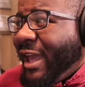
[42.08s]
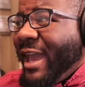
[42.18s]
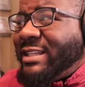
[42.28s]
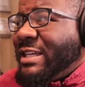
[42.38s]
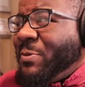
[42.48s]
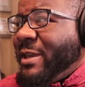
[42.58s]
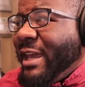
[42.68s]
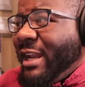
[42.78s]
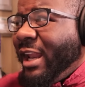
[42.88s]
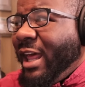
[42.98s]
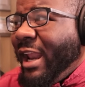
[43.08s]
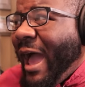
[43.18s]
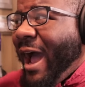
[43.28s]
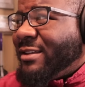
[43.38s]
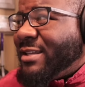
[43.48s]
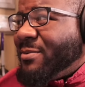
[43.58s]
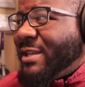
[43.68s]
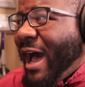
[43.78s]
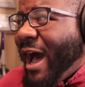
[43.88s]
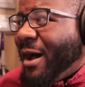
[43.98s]
It just be getting a little loud
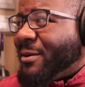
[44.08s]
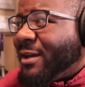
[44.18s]
sometimes.